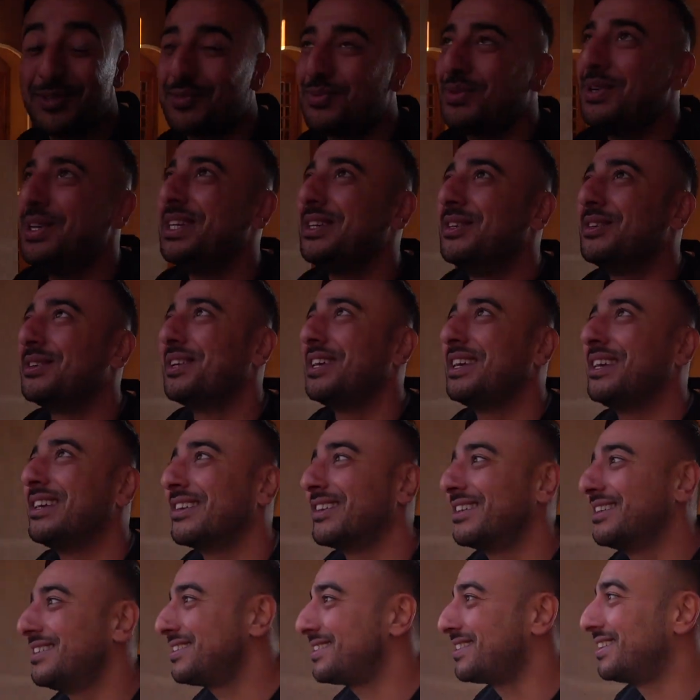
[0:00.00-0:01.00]
really good
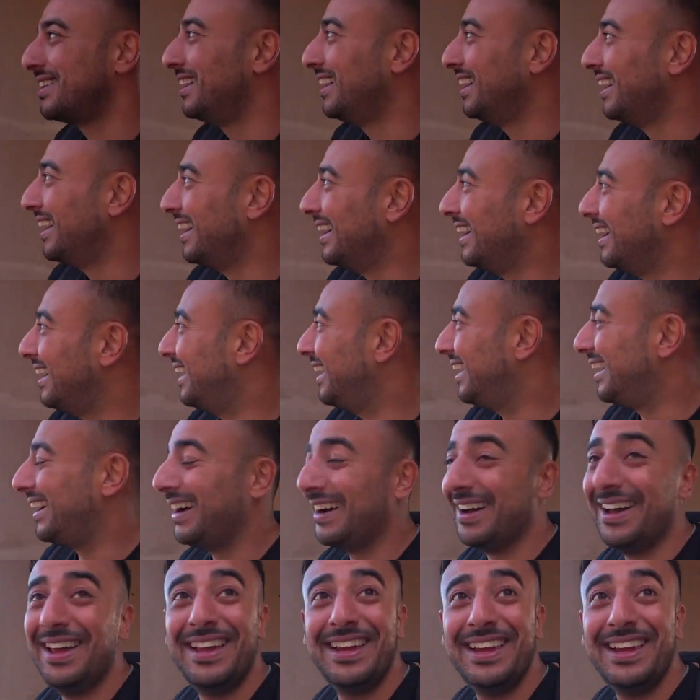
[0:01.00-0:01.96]
English. Uh,